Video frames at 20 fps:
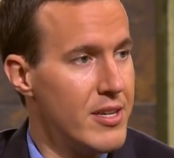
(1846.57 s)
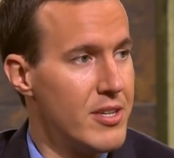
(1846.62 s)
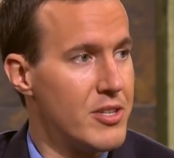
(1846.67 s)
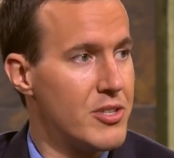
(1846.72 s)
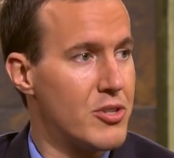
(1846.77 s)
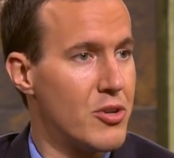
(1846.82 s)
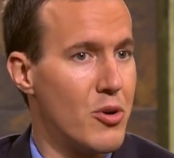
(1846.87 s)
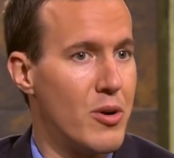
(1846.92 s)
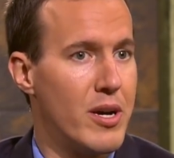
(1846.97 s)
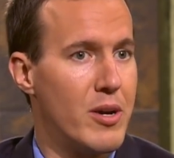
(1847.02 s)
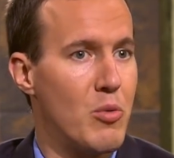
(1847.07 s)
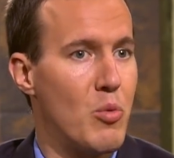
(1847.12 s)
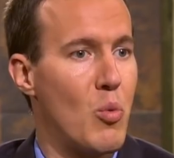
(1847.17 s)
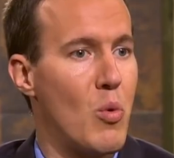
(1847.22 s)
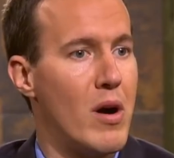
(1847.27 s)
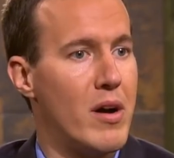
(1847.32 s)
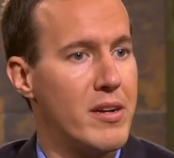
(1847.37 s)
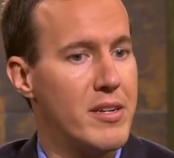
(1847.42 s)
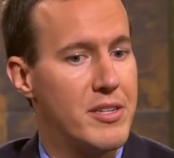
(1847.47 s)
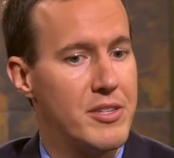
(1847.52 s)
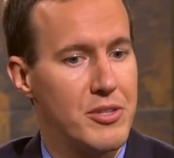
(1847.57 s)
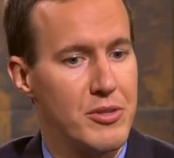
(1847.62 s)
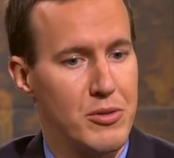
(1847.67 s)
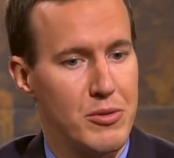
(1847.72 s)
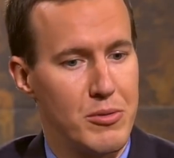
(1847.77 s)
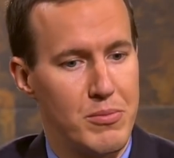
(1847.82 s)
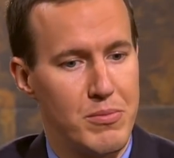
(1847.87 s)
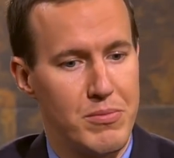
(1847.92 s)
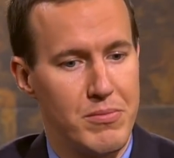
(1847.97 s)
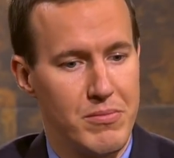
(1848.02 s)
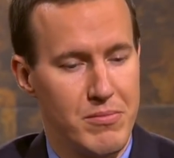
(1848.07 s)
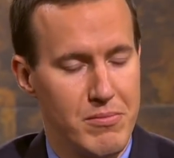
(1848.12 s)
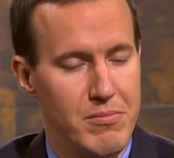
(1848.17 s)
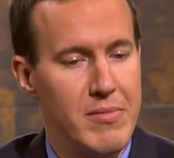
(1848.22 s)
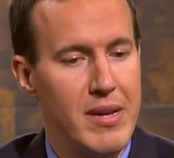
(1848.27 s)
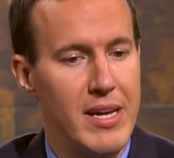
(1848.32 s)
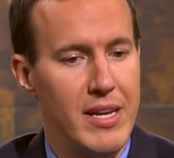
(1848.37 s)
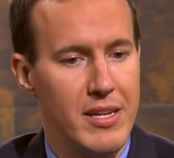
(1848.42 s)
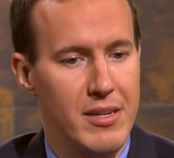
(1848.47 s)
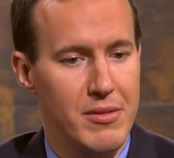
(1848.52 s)
So I wanted to
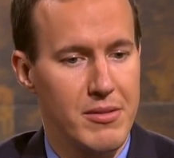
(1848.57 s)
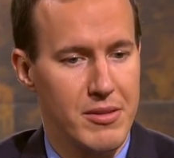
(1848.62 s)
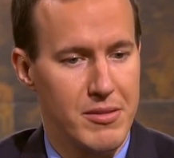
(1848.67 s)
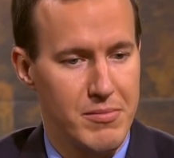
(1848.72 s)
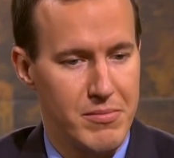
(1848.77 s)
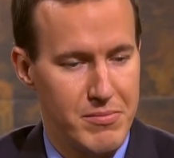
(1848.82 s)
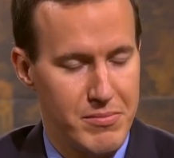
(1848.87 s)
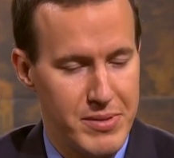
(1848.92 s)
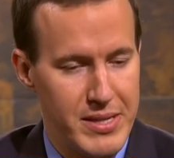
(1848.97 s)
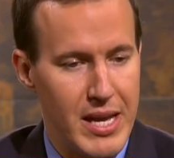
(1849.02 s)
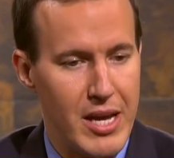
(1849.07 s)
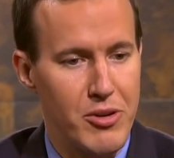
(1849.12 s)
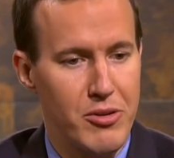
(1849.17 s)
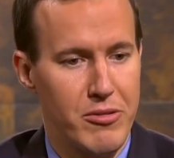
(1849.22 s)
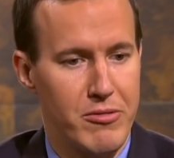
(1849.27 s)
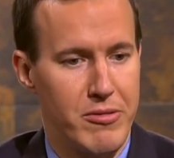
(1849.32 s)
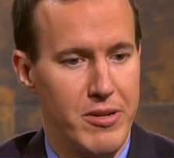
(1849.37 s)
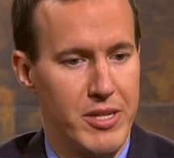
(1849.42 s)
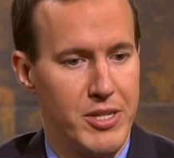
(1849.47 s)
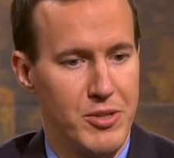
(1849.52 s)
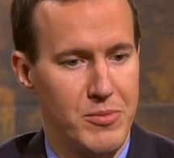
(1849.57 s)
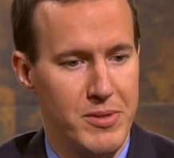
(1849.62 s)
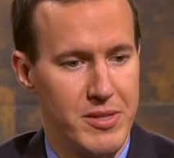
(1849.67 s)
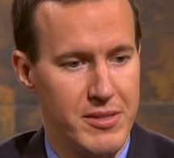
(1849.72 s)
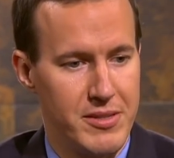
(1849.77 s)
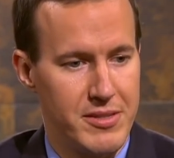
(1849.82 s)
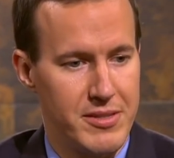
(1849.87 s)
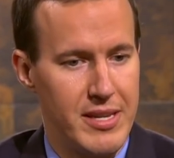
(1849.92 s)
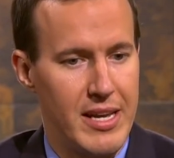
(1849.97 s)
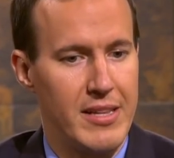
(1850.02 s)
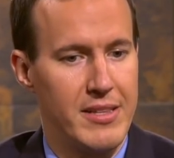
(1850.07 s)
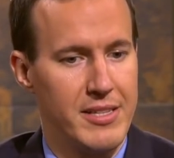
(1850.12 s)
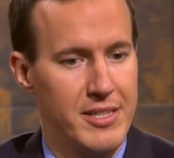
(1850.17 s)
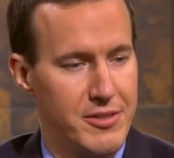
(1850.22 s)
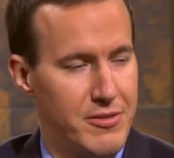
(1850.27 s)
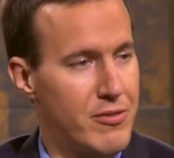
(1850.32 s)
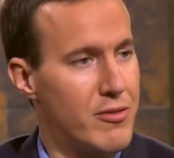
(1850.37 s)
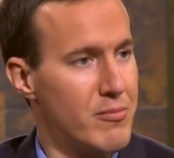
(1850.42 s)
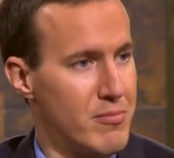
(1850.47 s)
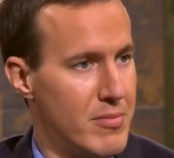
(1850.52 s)
make piano arrangements, at
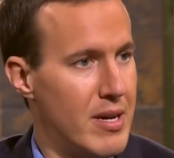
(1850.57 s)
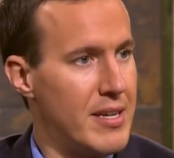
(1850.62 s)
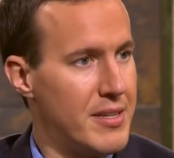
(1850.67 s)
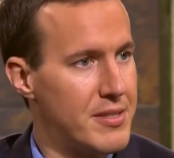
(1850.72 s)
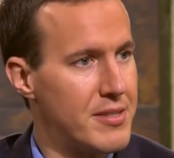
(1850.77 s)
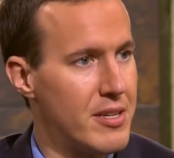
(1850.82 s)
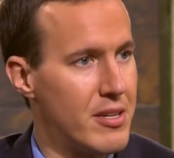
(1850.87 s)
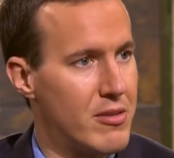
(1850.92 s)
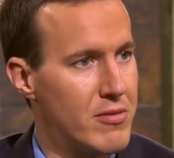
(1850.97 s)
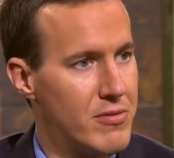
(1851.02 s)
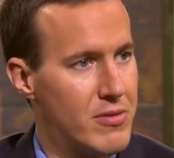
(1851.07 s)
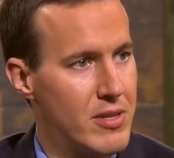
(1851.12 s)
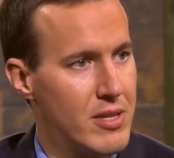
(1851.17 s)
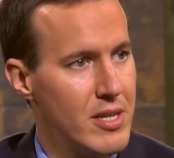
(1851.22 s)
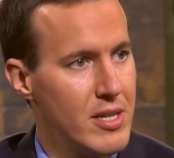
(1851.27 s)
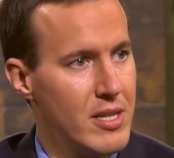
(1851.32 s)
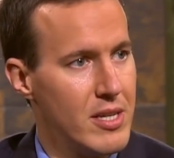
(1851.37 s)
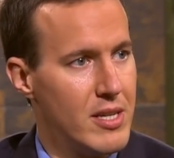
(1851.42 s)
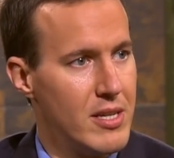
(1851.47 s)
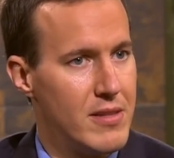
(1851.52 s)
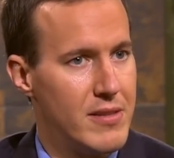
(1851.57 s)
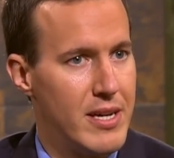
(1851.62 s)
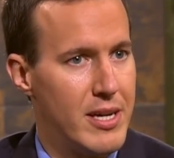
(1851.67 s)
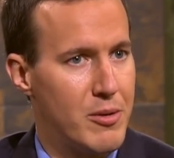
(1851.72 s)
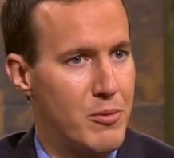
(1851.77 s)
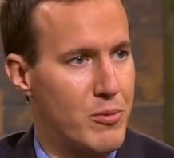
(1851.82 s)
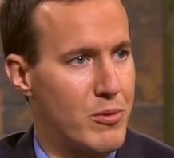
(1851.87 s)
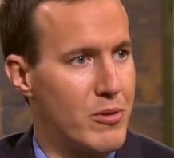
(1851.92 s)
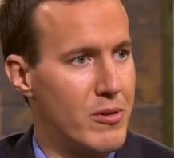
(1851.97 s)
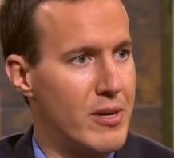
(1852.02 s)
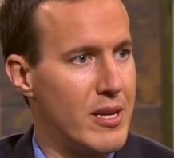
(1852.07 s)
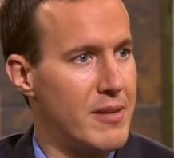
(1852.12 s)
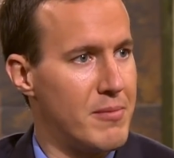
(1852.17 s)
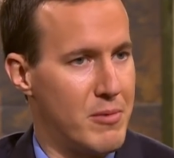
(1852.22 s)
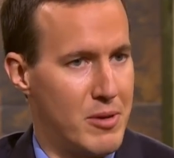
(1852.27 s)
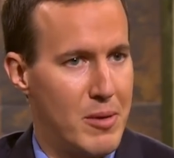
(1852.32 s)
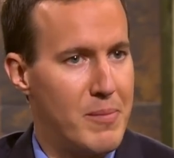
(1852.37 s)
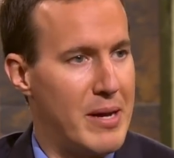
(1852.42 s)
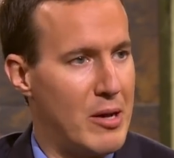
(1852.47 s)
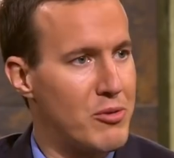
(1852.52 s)
least for myself, that were at
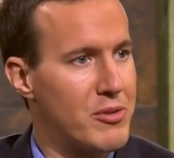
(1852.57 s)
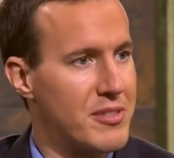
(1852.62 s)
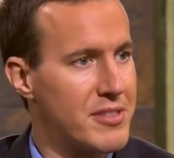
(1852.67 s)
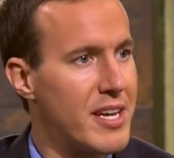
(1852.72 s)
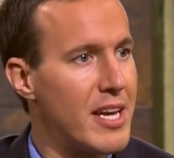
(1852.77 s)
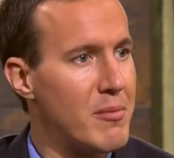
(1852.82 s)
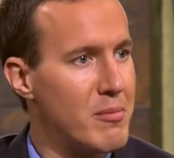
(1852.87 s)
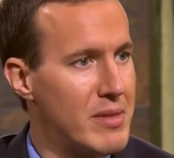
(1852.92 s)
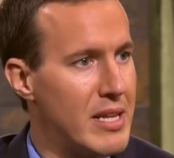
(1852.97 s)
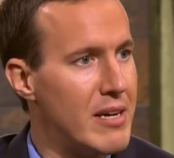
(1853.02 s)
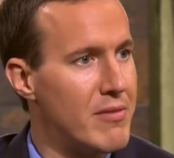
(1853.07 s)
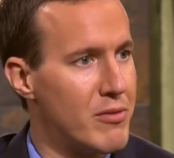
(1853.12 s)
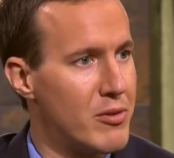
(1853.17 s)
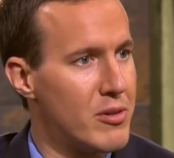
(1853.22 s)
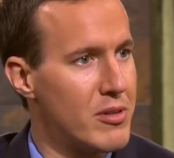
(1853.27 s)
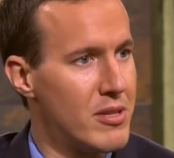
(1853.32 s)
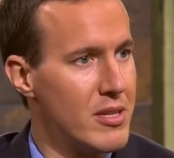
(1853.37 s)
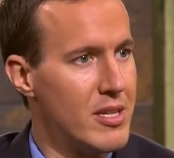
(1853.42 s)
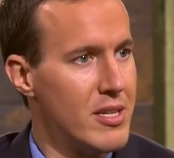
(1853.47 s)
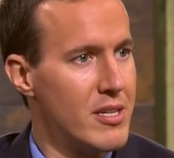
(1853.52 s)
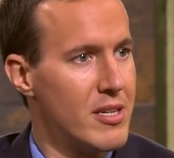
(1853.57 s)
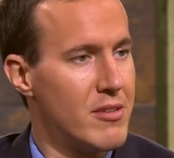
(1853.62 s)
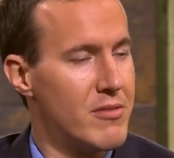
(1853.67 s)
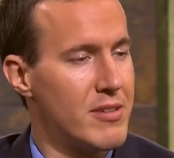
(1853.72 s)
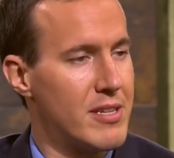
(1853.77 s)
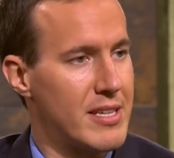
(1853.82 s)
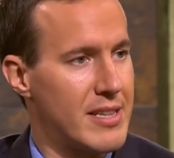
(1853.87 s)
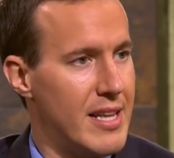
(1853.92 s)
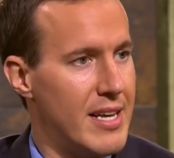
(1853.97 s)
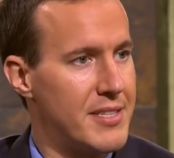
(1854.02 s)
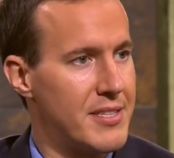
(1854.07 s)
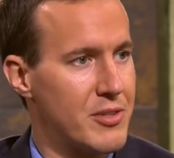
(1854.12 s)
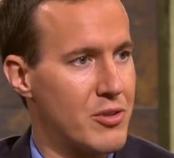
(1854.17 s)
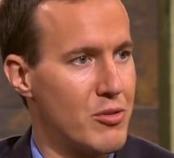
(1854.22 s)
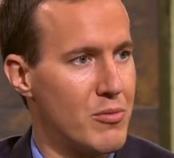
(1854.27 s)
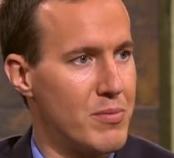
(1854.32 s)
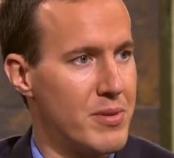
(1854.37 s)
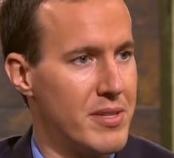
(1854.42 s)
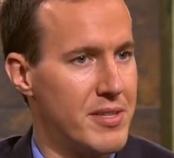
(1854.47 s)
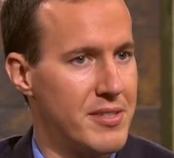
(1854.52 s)
about the same level of the
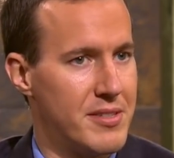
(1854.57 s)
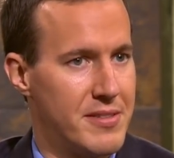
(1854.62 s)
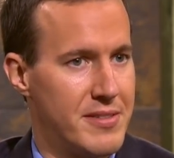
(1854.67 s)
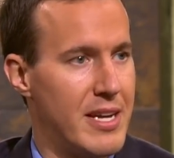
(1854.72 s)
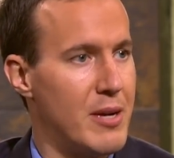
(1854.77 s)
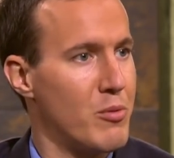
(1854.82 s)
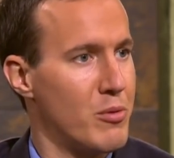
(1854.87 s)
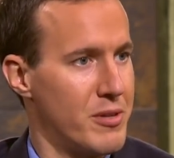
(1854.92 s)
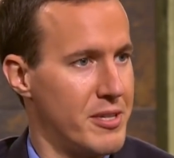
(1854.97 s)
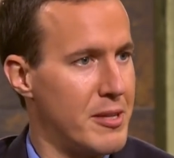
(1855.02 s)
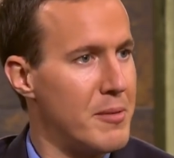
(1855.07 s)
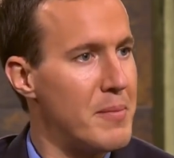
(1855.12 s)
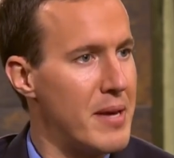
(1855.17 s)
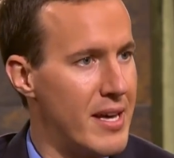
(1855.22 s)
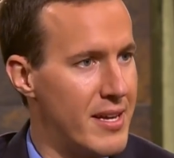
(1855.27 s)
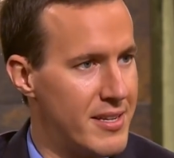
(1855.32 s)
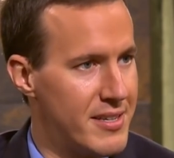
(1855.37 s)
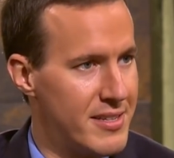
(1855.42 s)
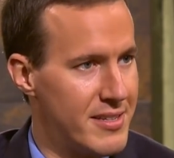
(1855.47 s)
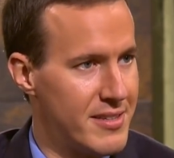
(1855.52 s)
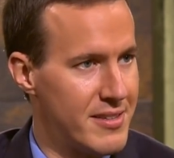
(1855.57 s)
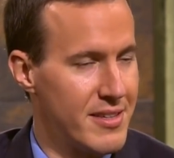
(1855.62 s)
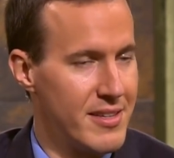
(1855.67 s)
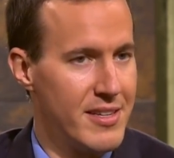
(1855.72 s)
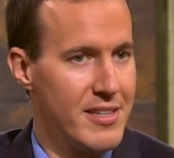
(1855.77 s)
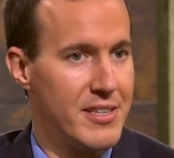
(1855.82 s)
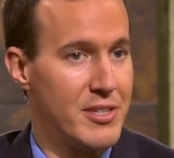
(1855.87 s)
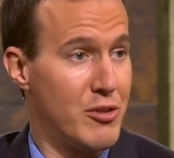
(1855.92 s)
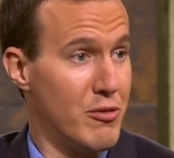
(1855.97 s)
classical pieces that were demanding, right.